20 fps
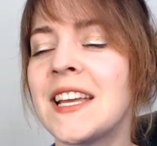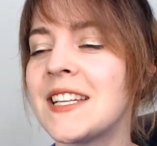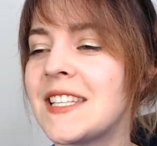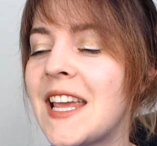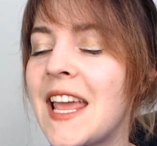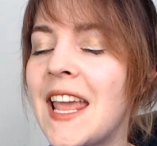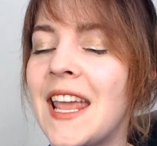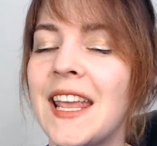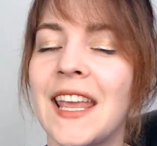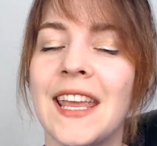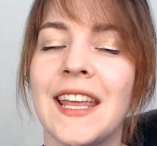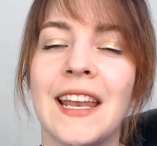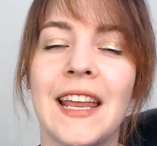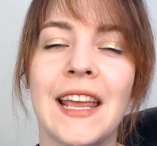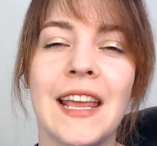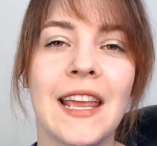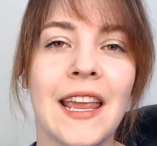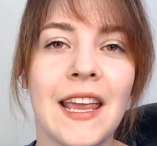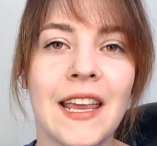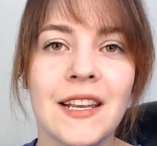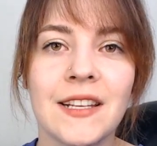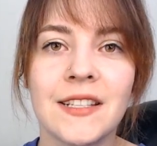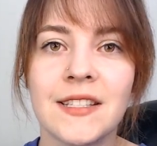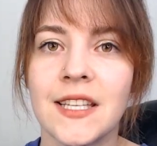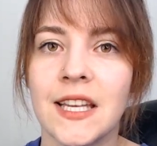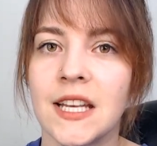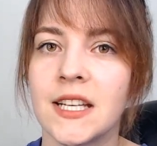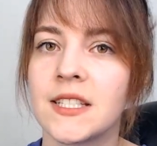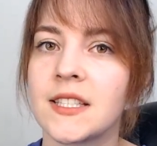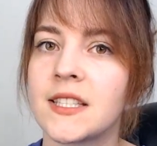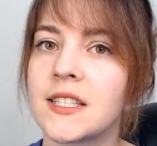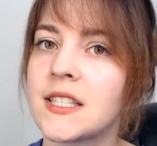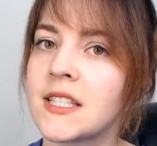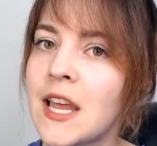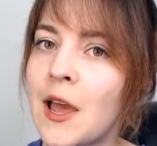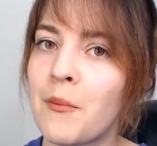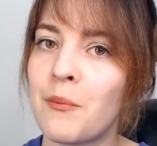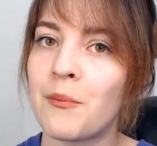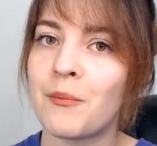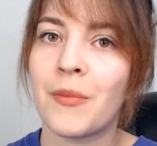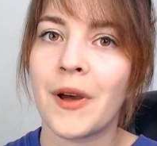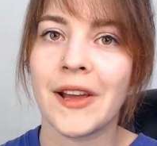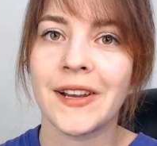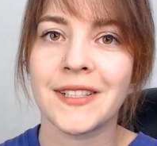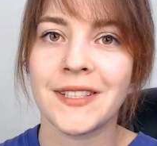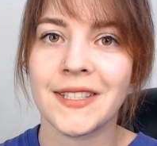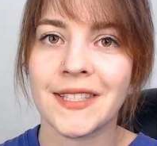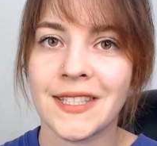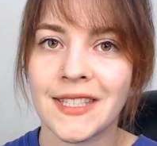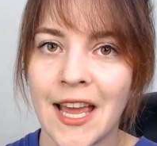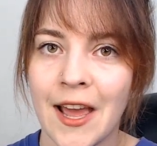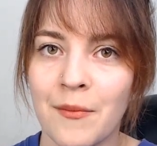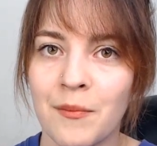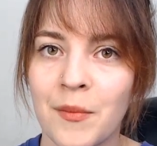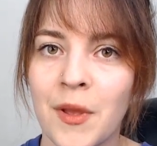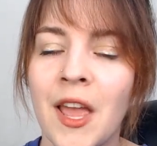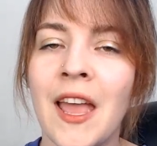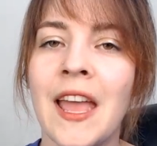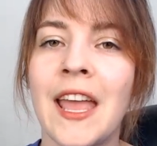Take it easy, step by step.